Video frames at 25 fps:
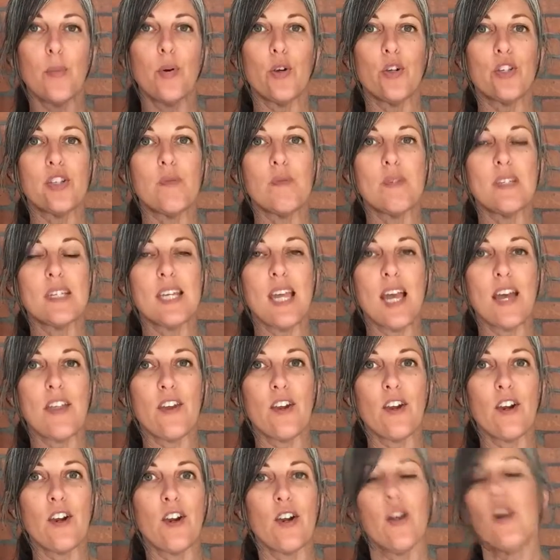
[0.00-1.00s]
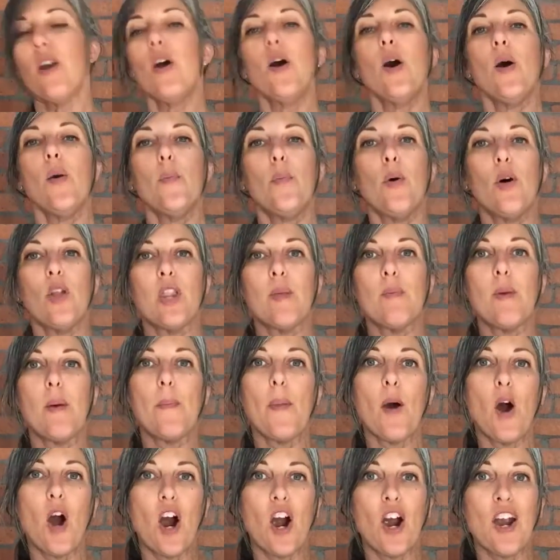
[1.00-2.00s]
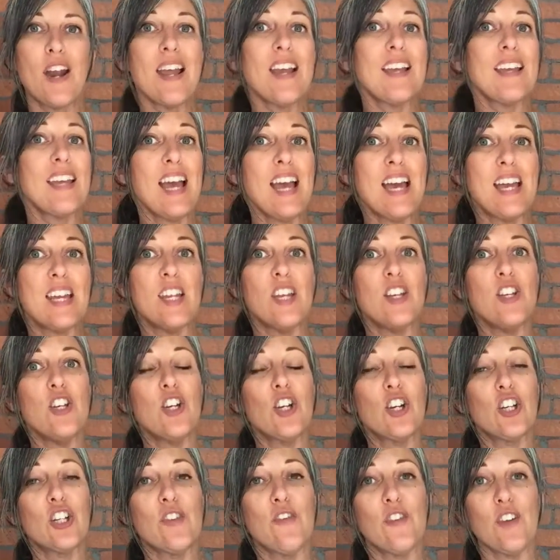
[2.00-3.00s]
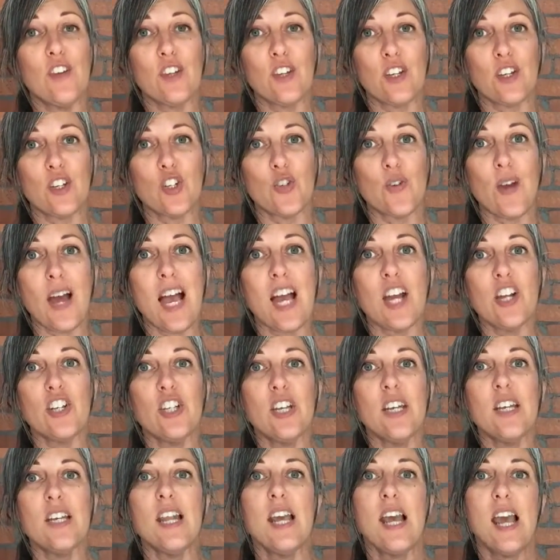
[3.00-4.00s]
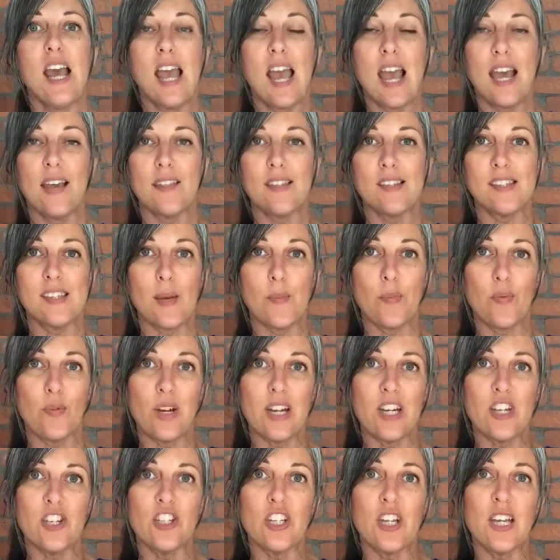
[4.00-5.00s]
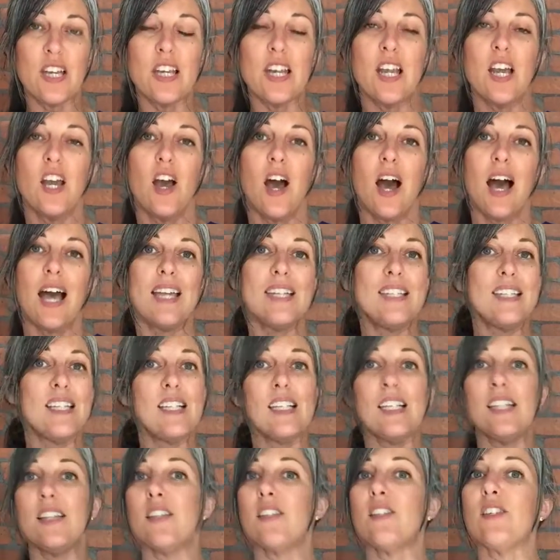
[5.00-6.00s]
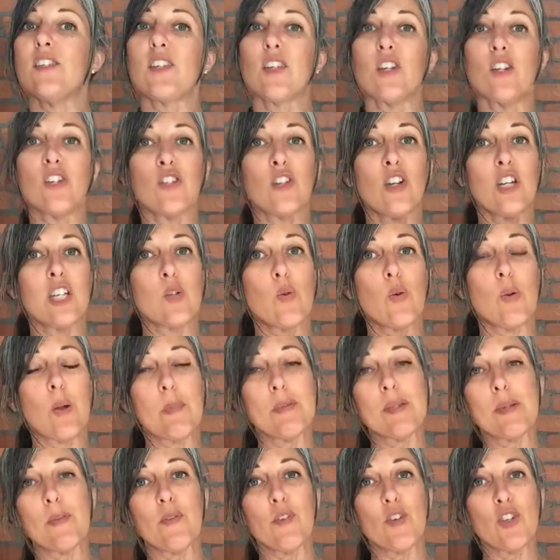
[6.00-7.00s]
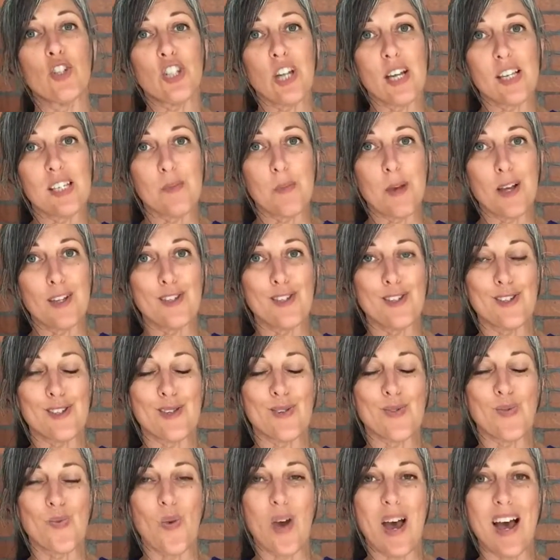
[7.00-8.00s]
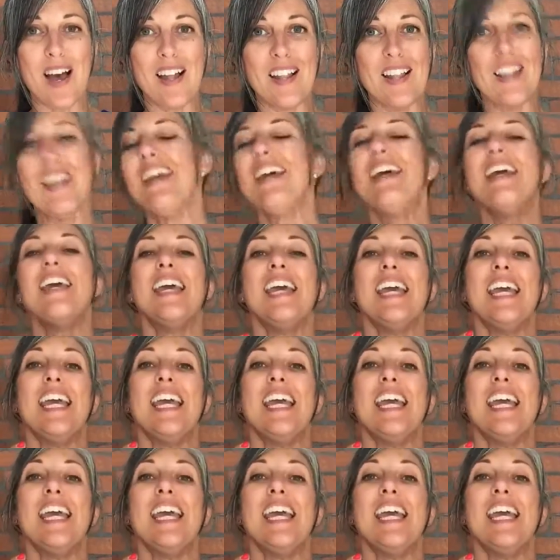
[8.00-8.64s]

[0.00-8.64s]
push them together, pull them apart. Again, you're gonna feel the contraction and the separation. Ideally, this is gonna start to warm up some of your chest muscles as well.